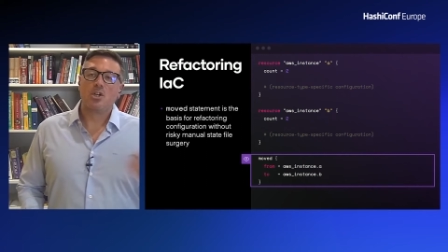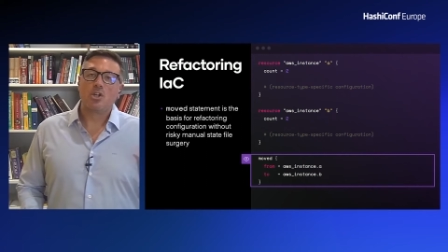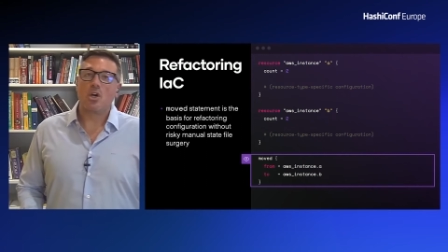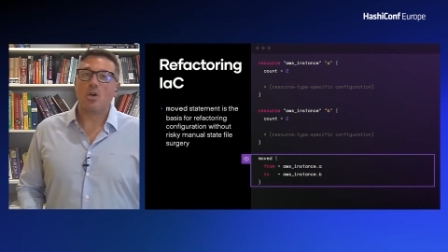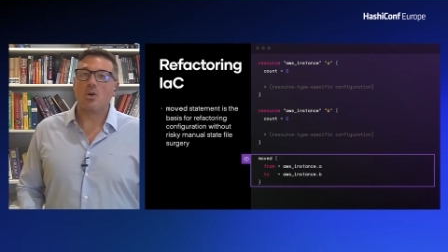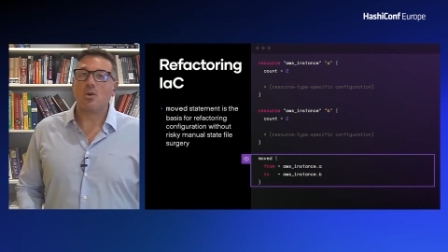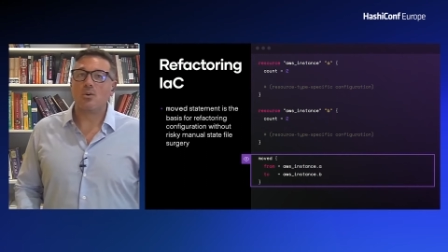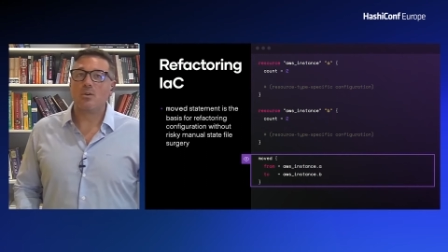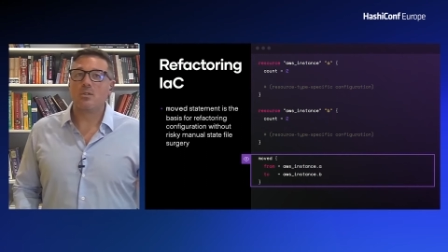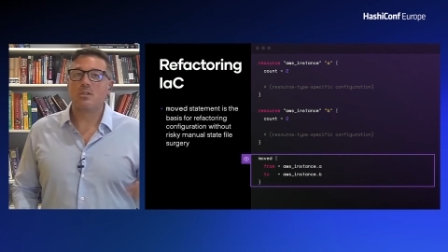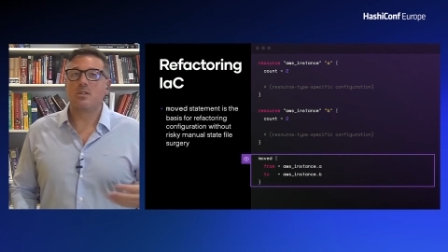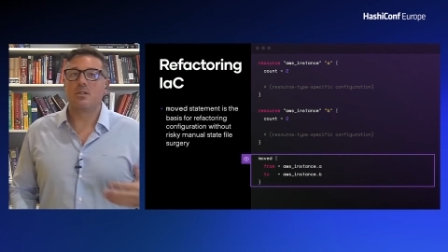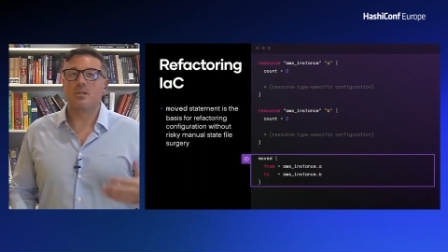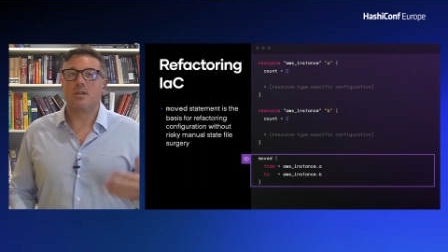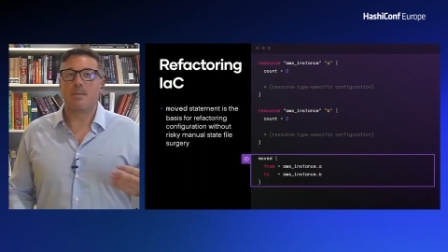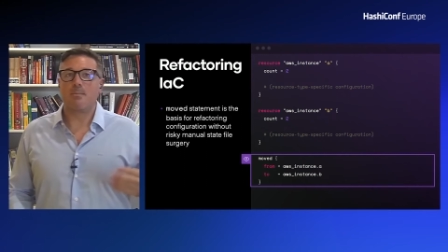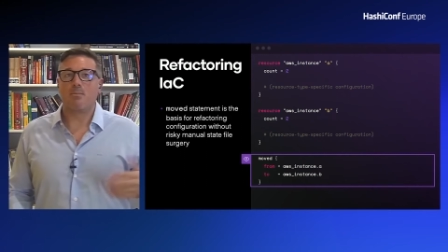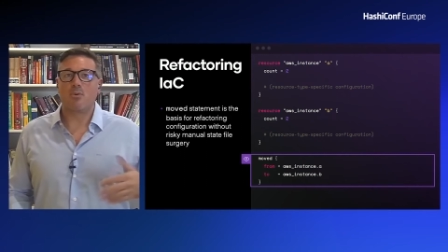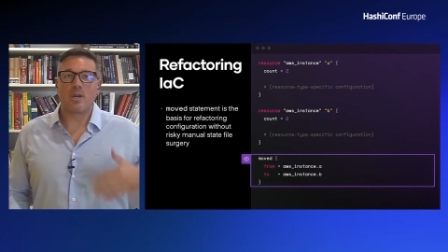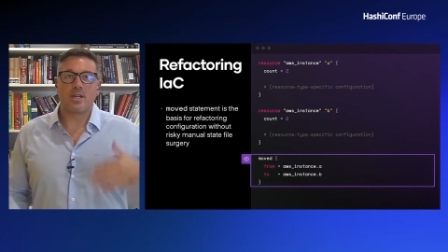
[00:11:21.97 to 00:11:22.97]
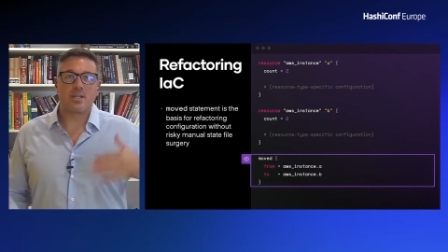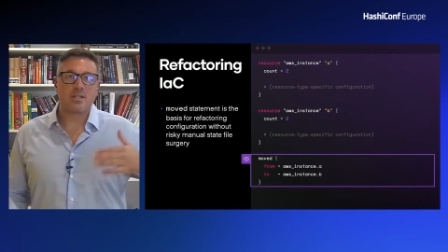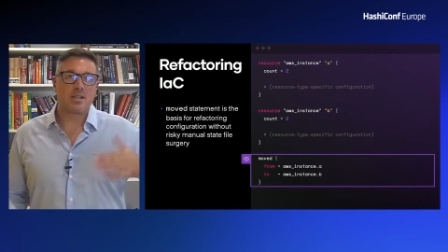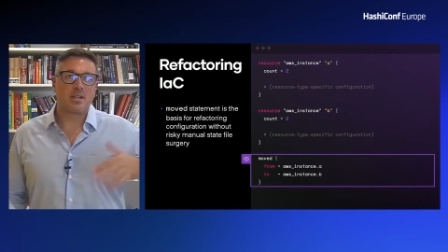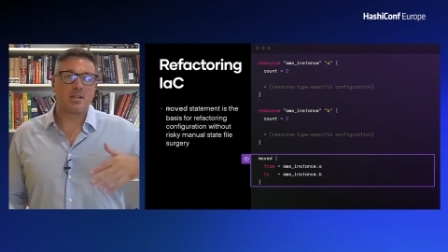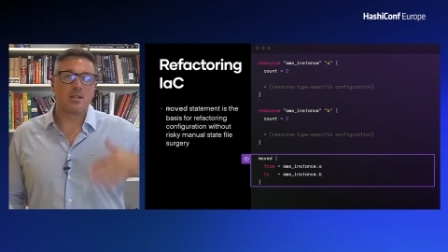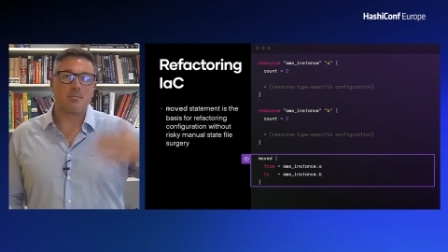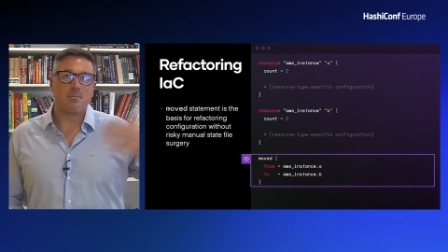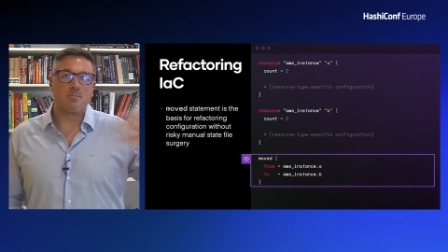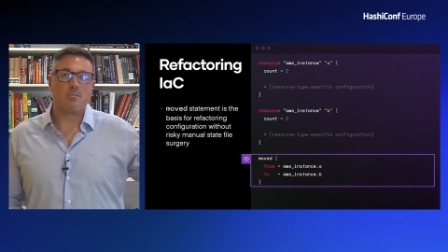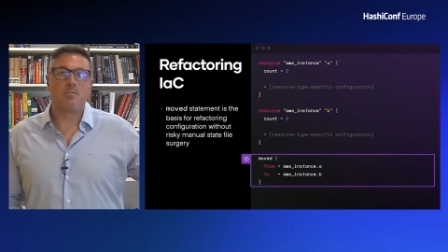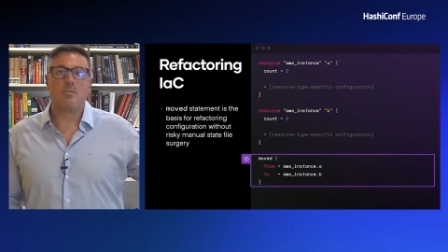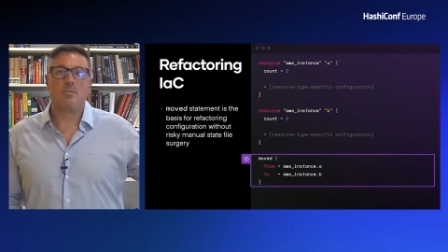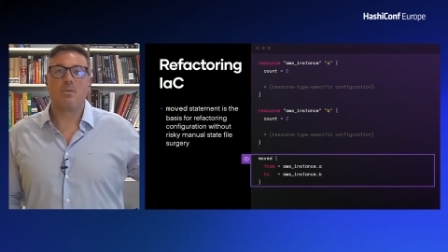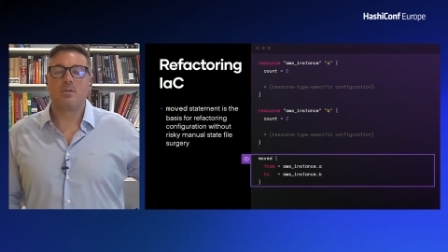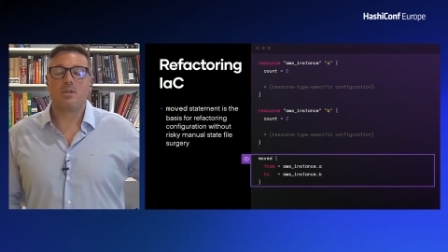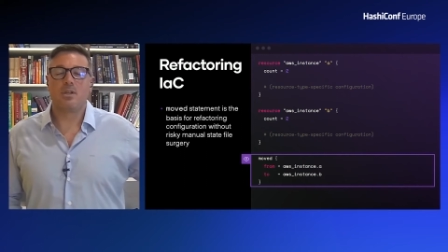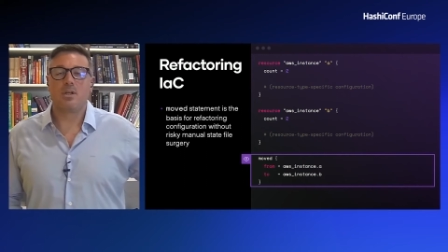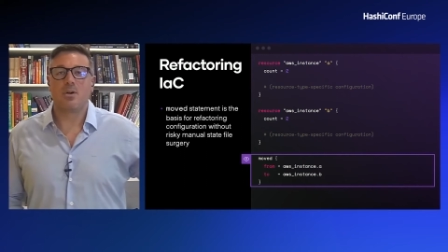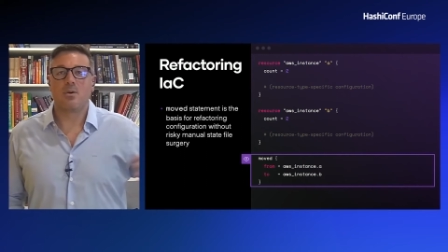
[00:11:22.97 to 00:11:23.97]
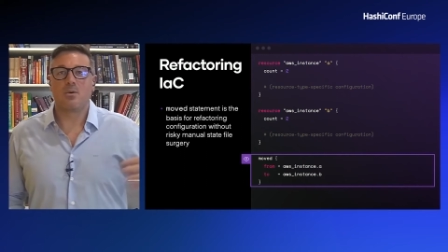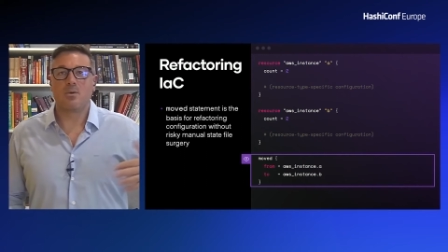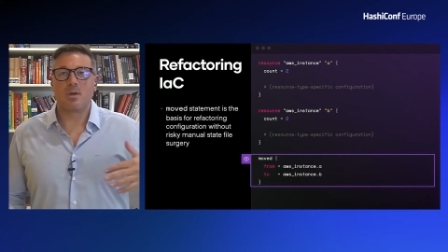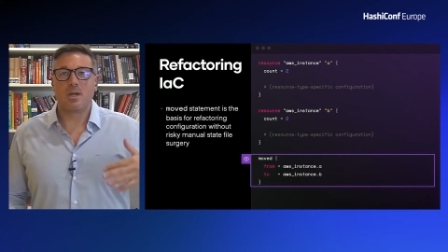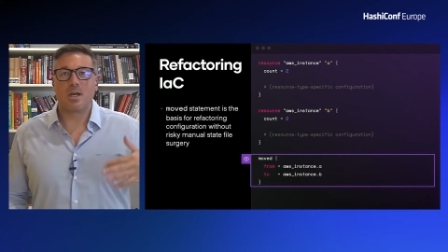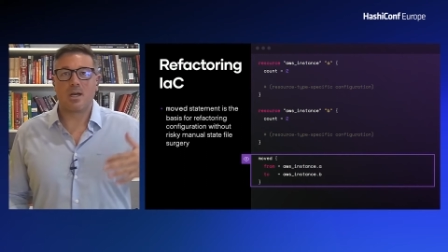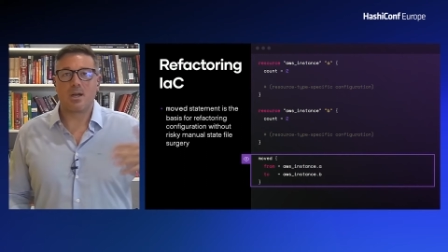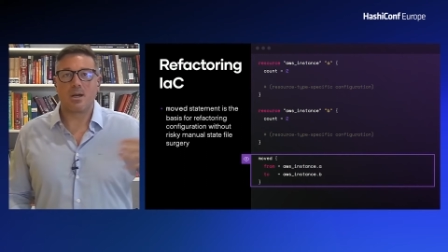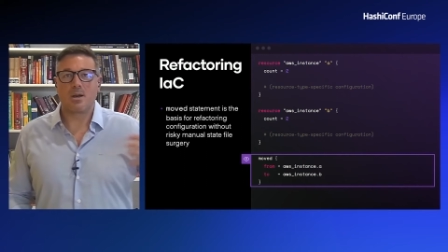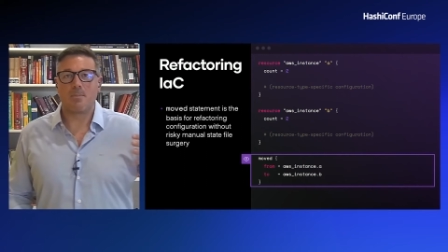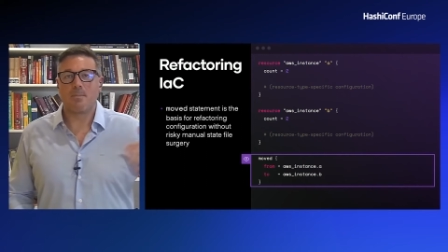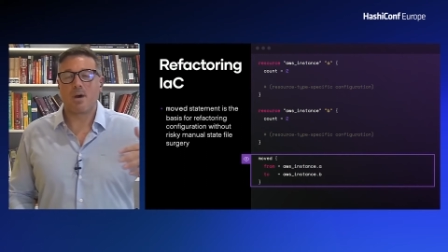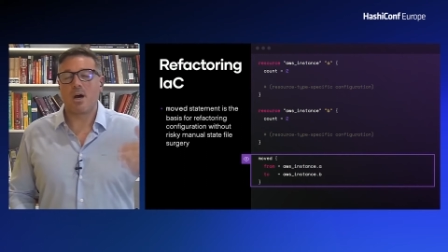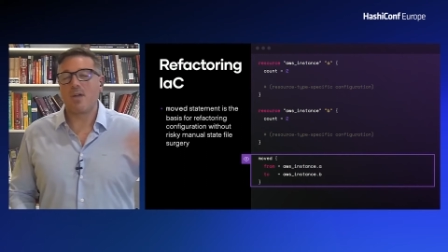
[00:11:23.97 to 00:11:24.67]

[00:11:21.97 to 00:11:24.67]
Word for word: code to embrace kind of you know uh,